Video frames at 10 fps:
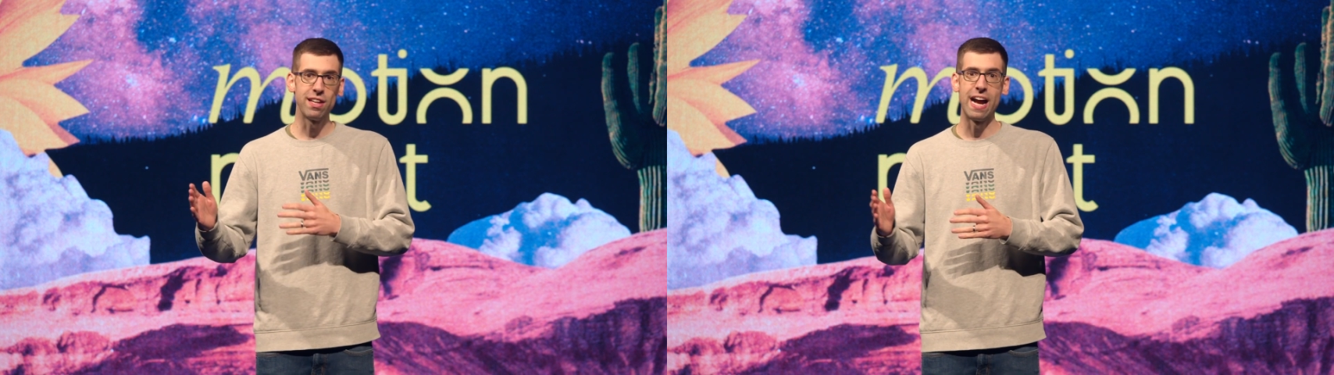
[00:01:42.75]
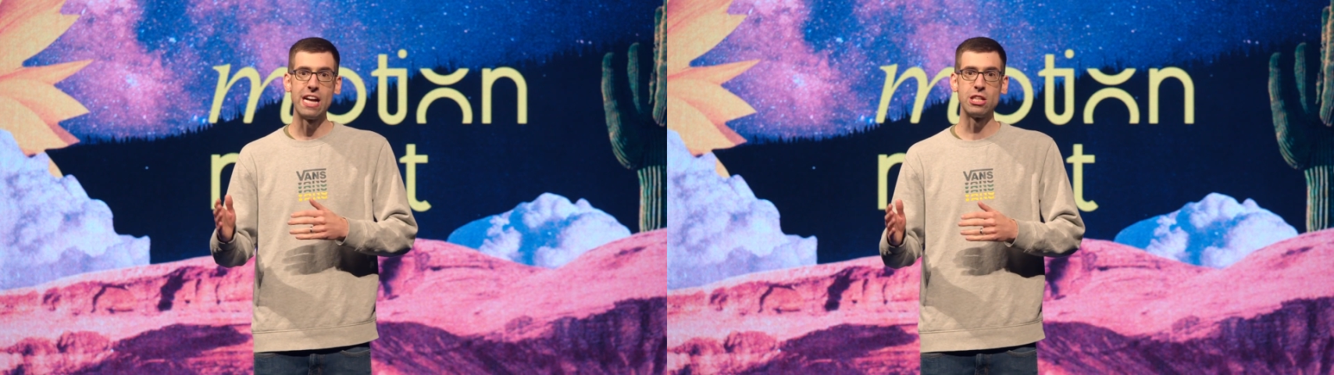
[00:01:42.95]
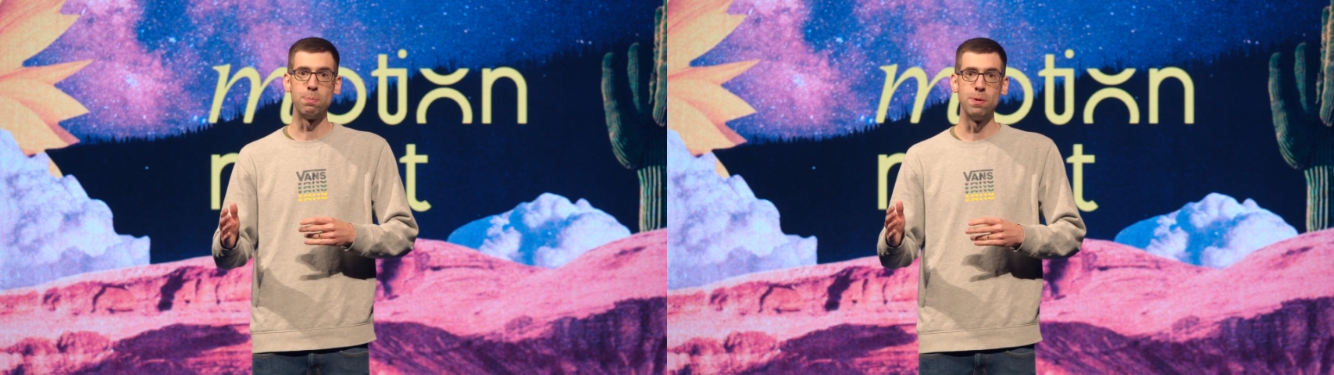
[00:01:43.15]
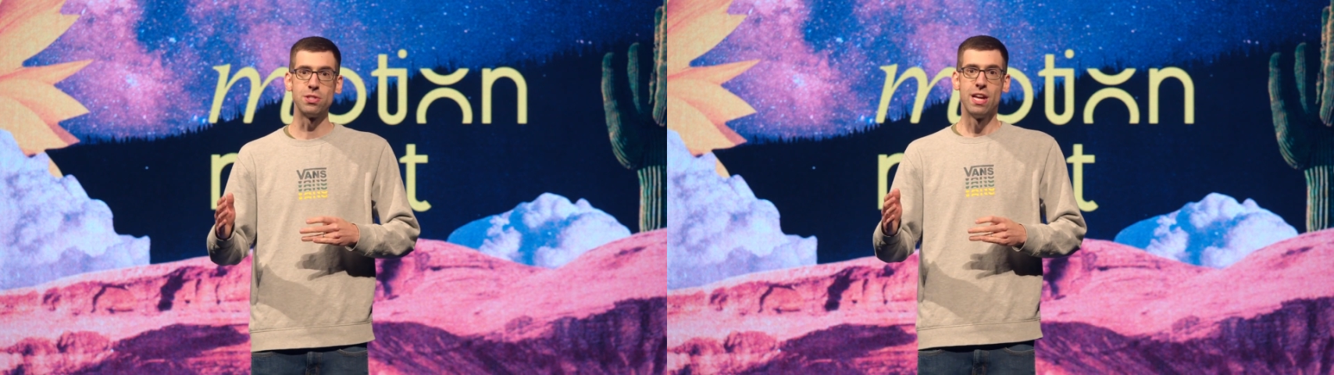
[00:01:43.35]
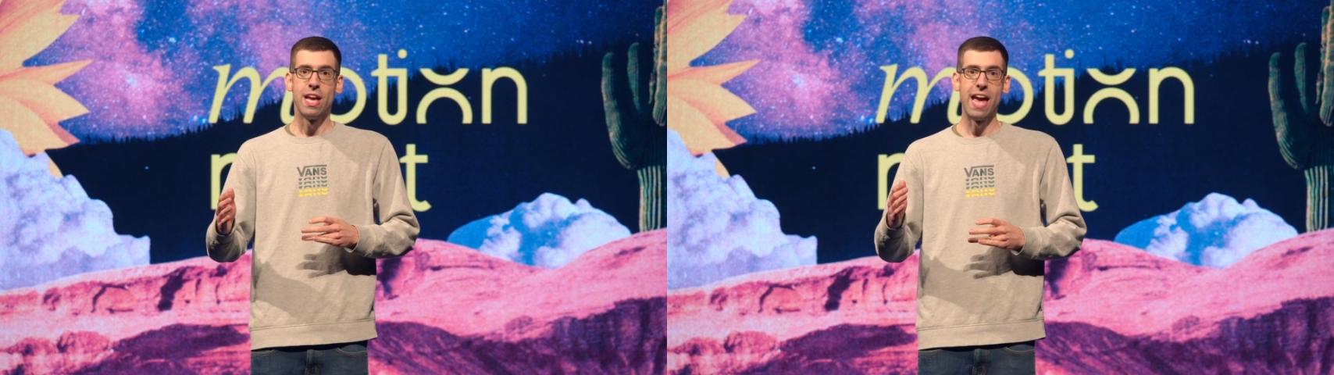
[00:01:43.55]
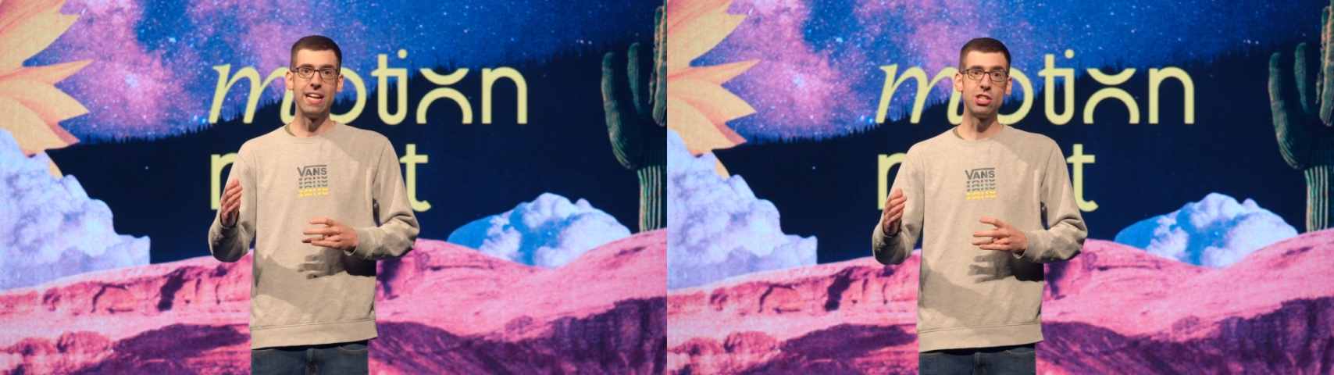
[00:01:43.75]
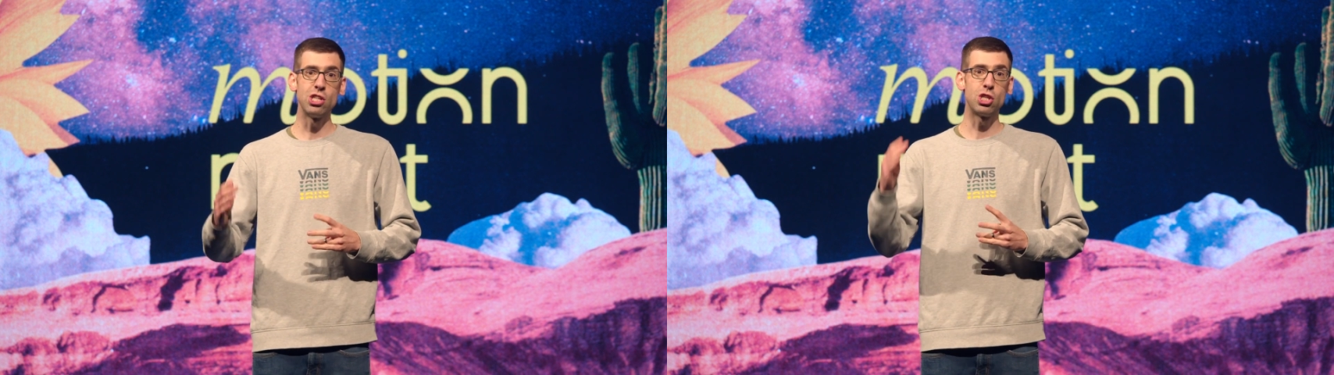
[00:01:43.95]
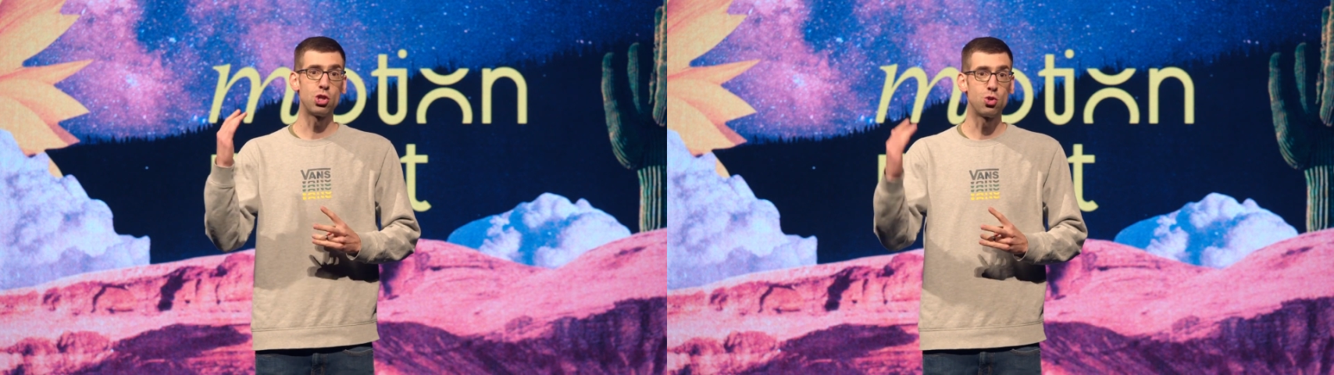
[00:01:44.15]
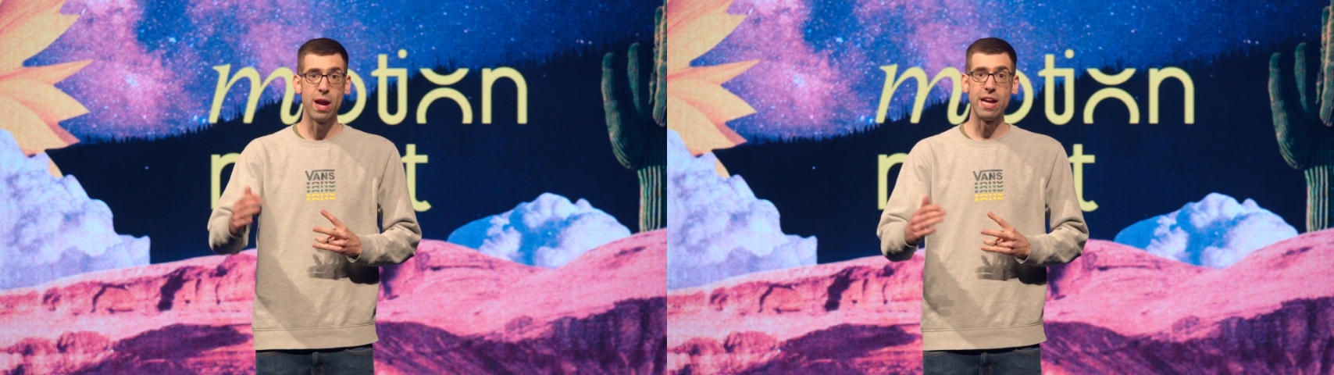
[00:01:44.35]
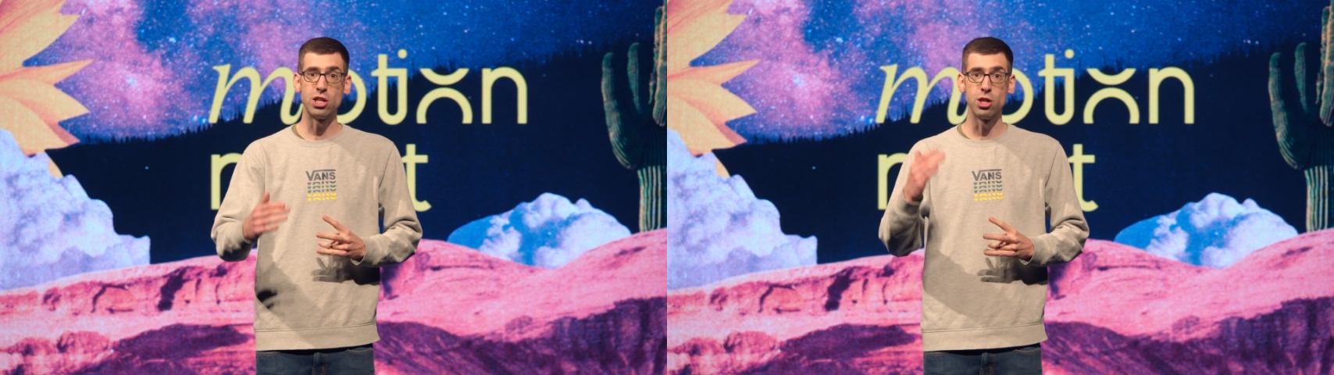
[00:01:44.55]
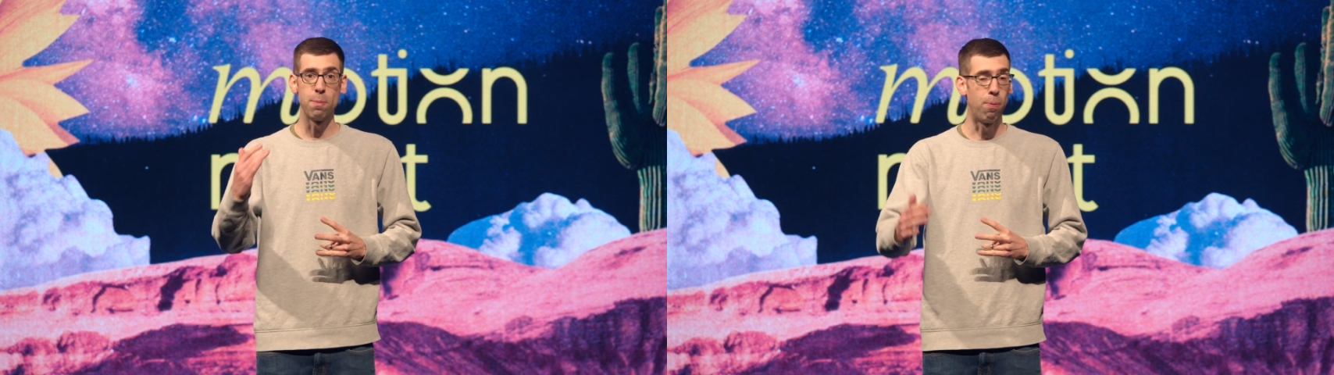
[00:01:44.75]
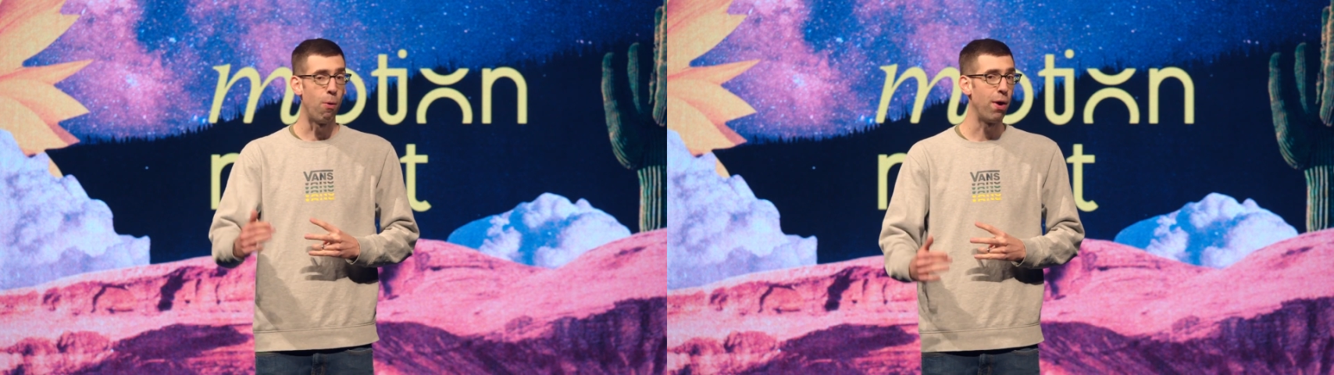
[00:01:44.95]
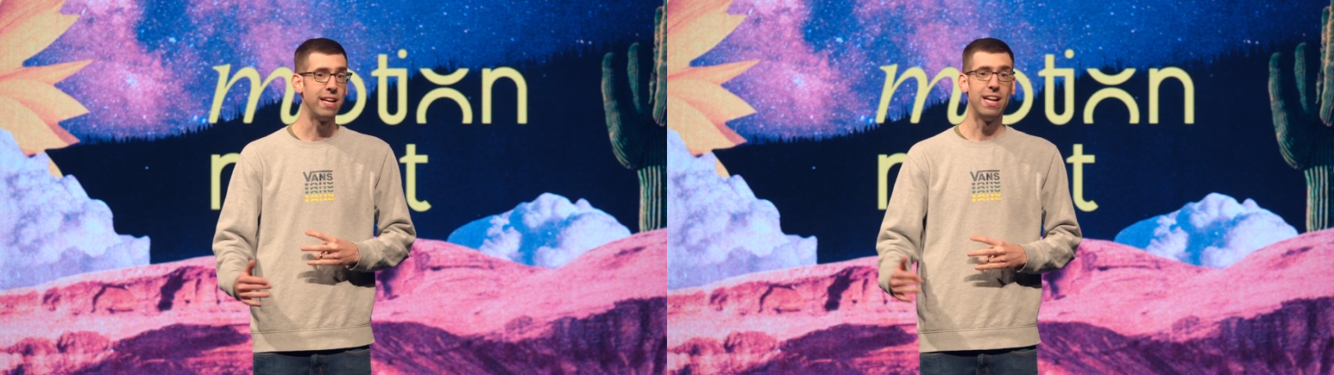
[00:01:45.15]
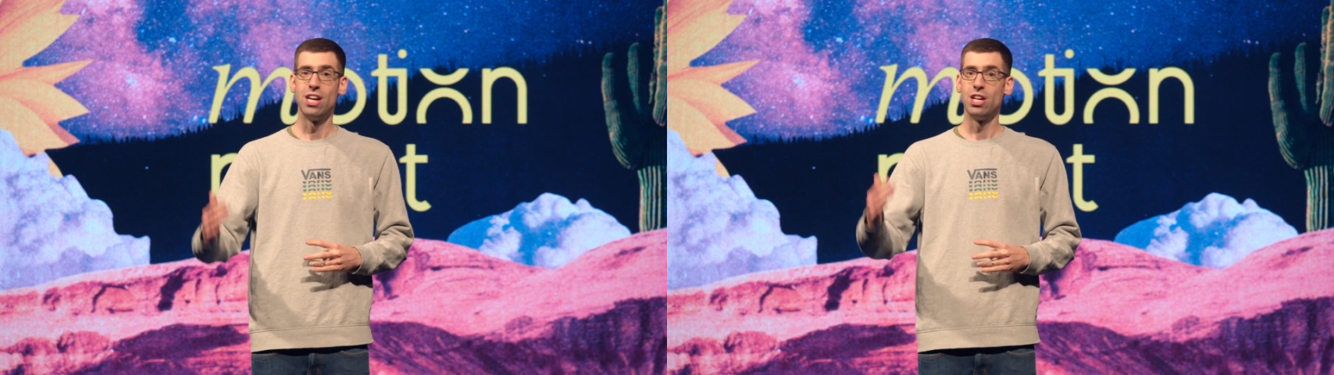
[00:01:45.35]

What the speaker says: the Gospels. And it's a straight to the point,